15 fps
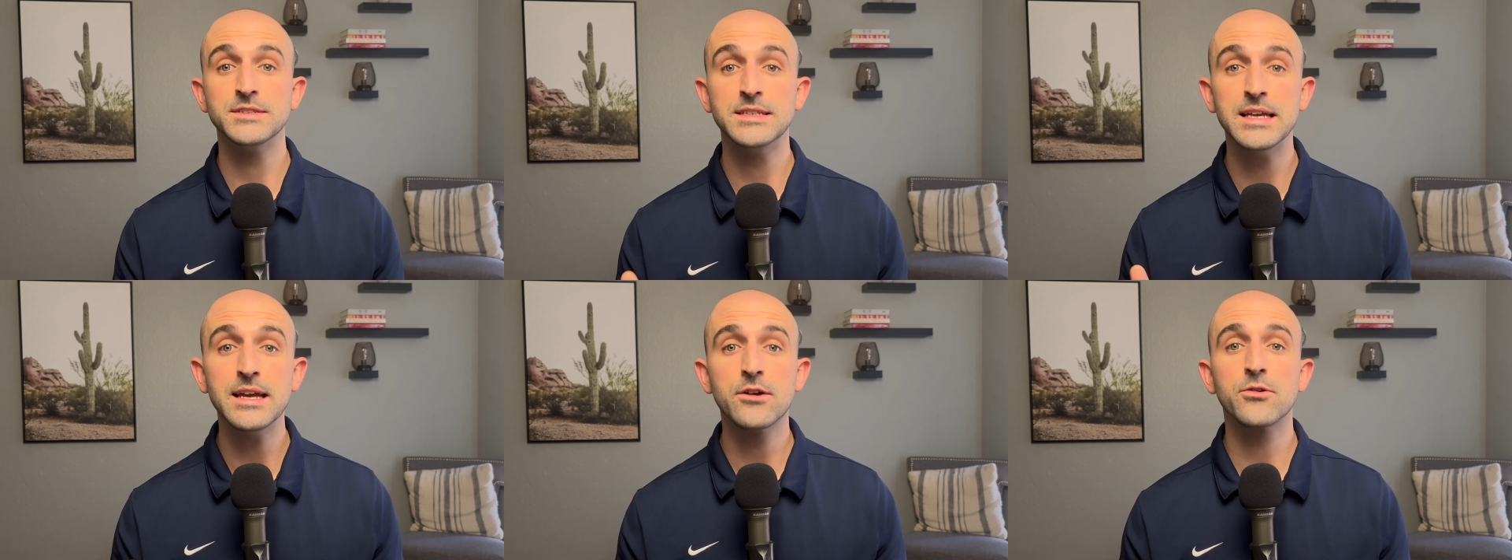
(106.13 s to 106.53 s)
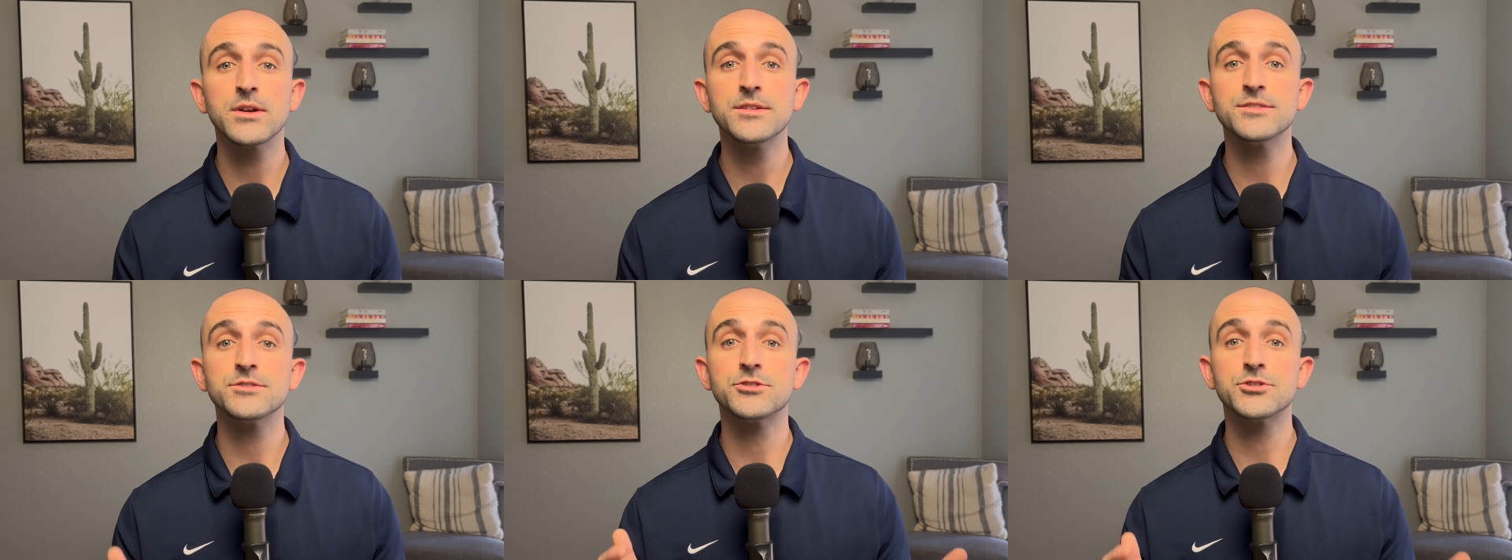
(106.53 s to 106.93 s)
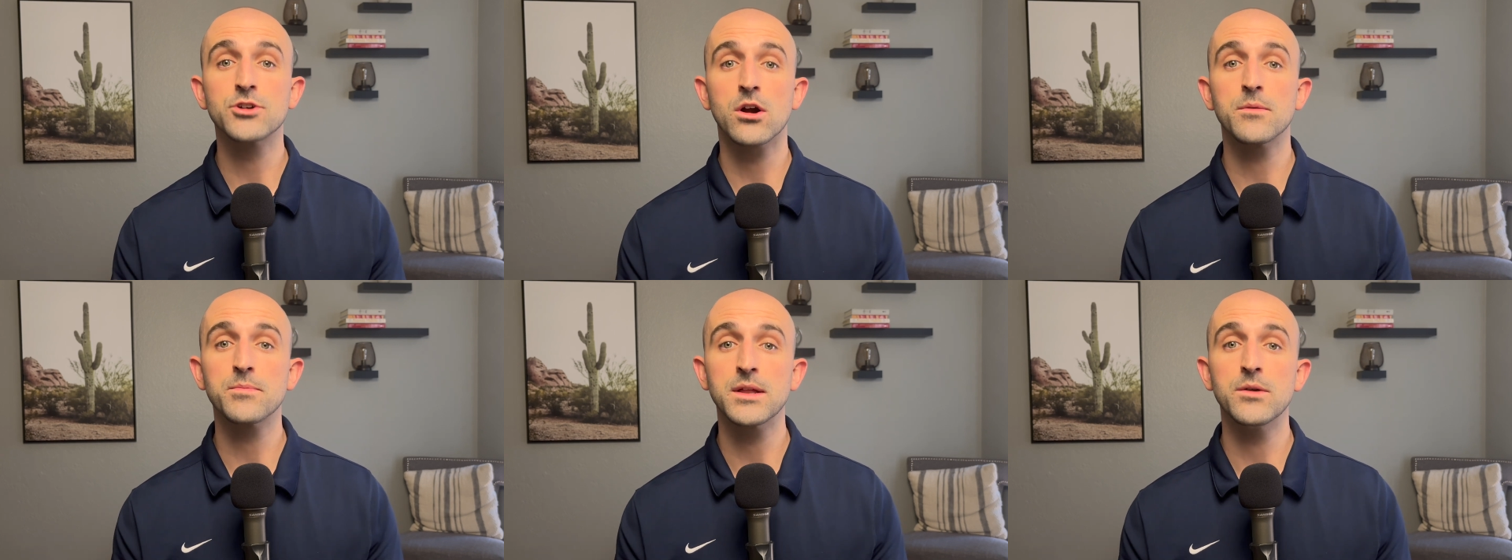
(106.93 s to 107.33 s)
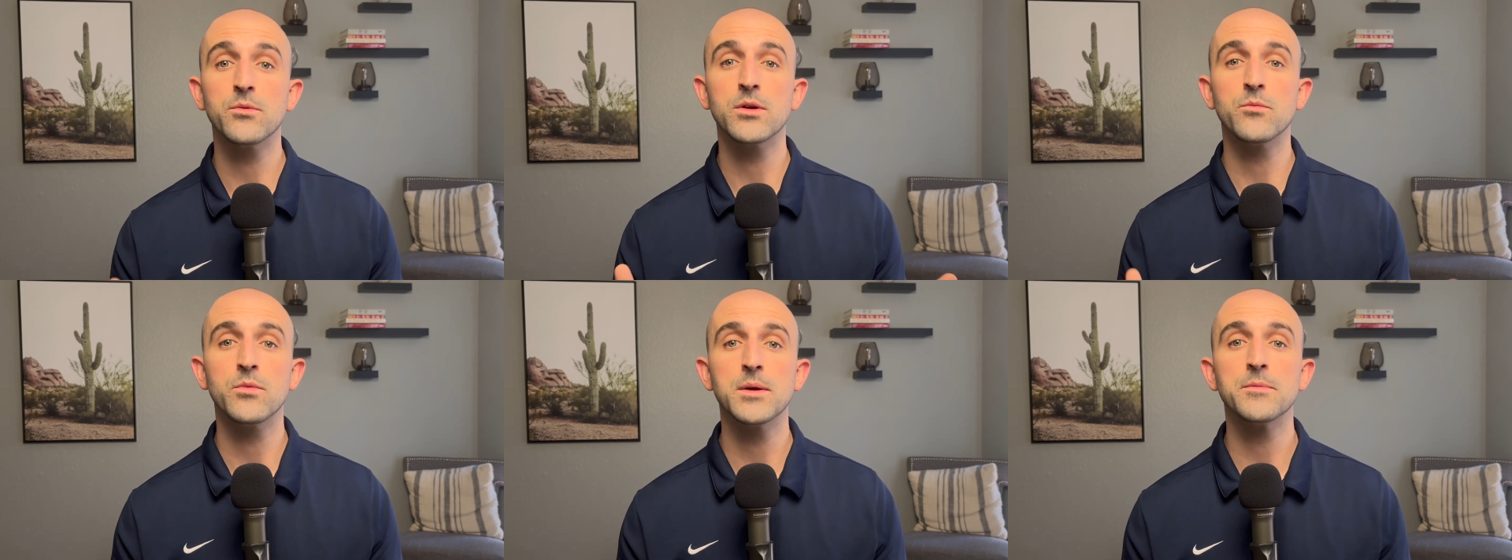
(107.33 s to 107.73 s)
decreases sharply
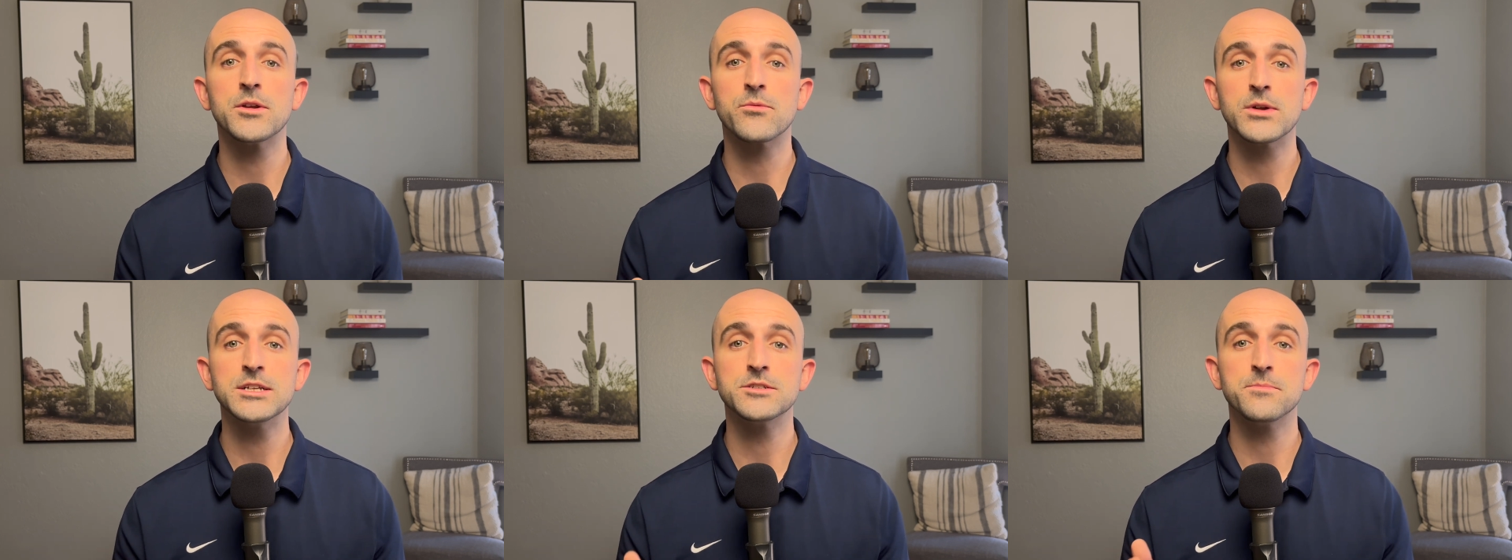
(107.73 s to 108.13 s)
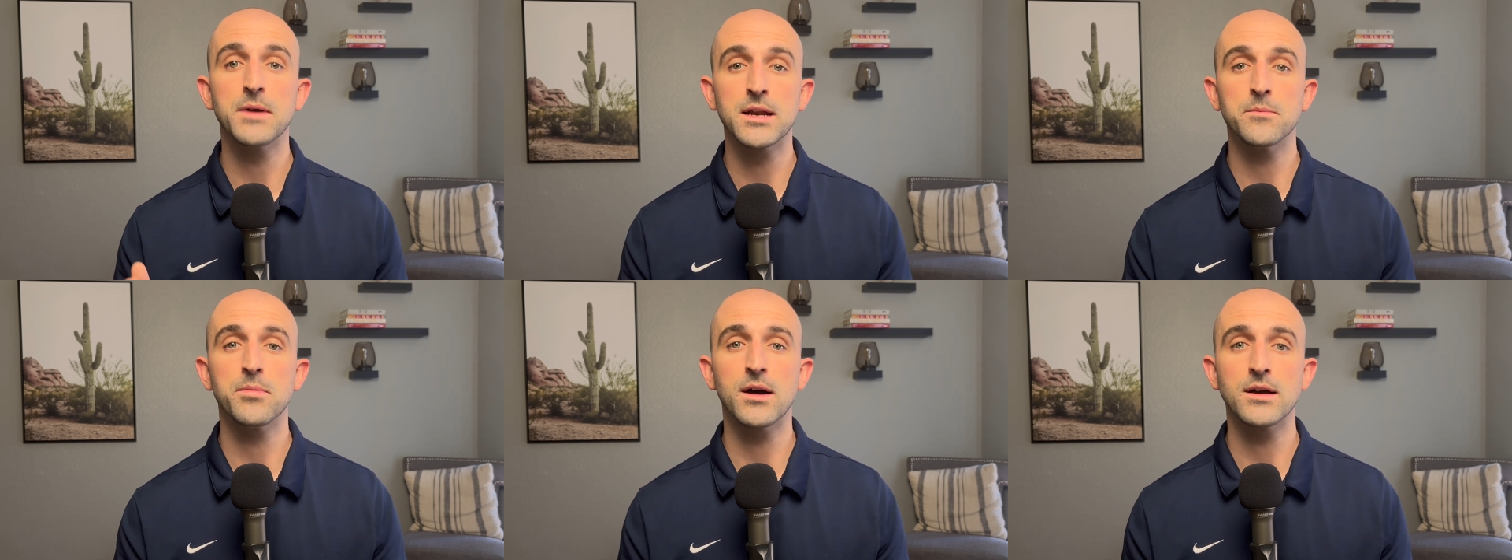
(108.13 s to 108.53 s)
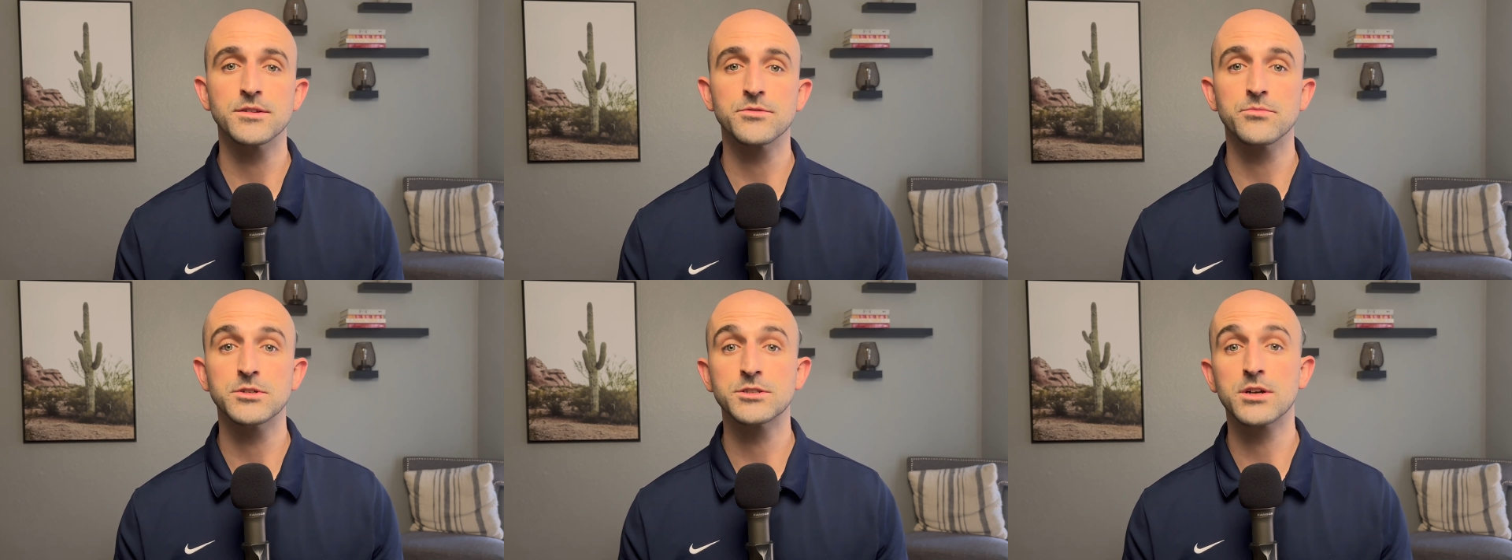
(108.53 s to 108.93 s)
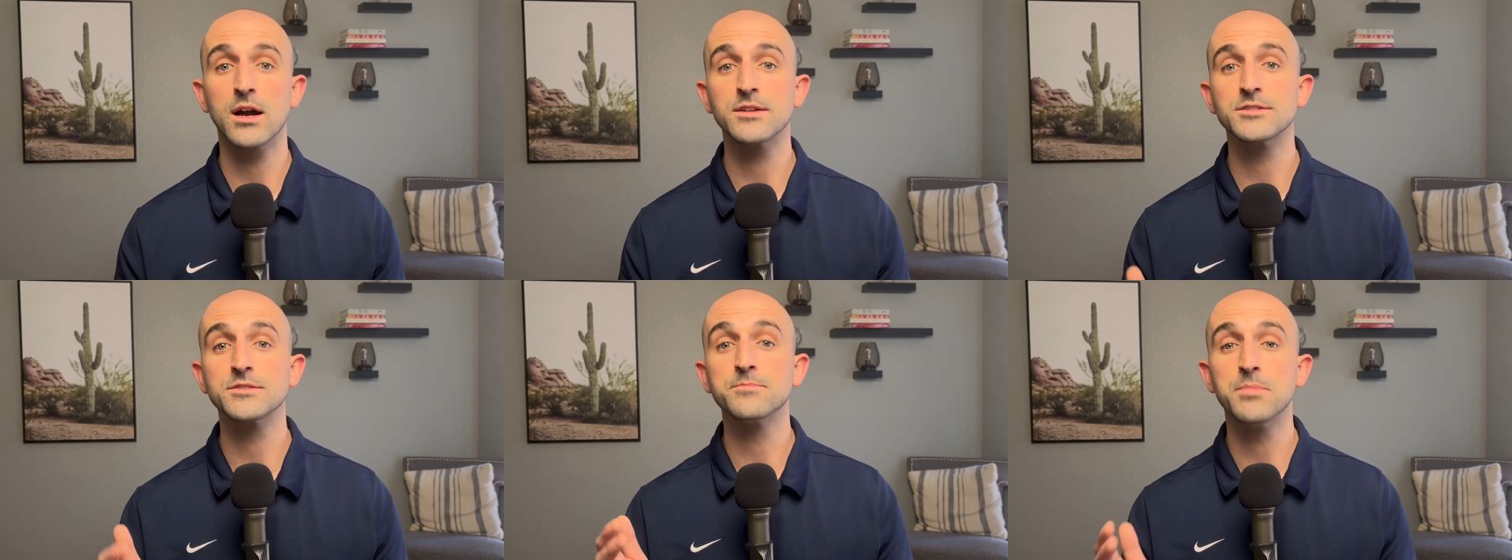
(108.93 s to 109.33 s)
when women reach menopause, which
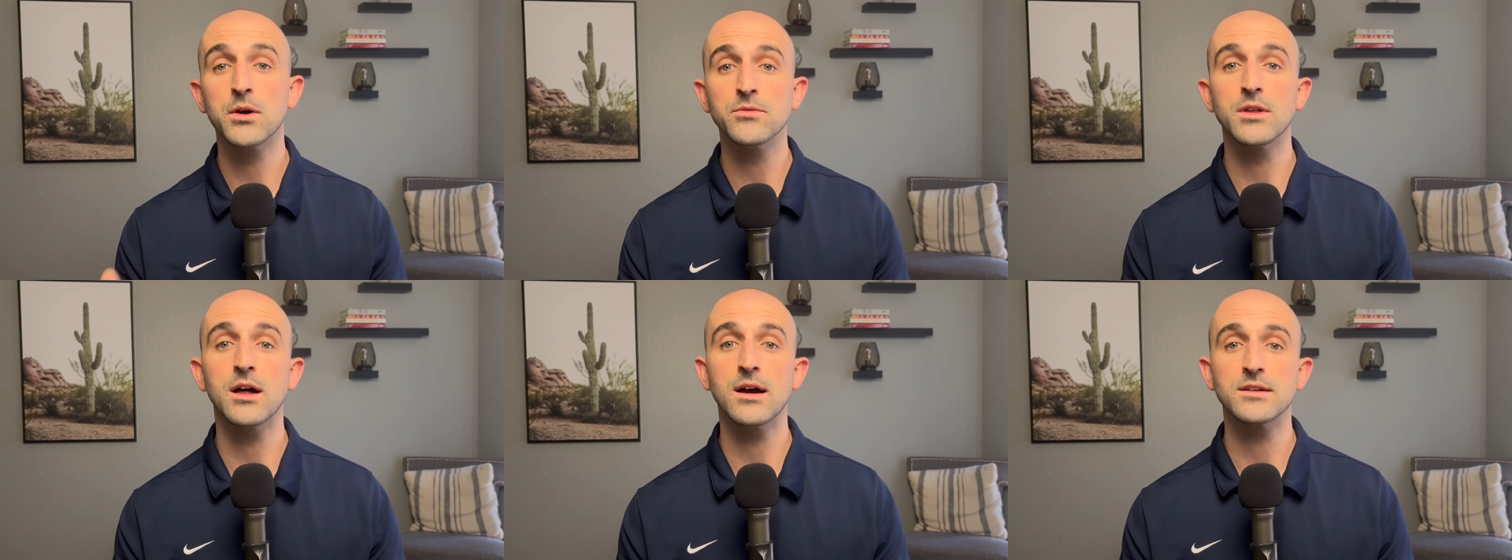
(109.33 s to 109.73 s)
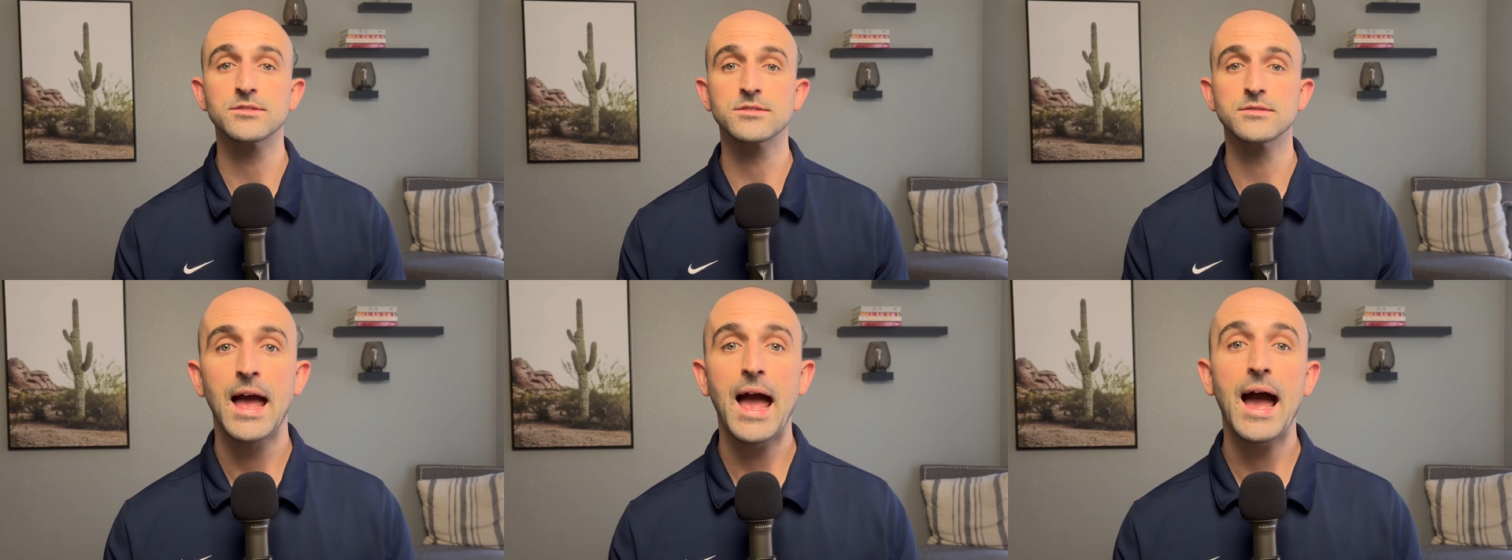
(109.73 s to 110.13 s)
causes bone loss.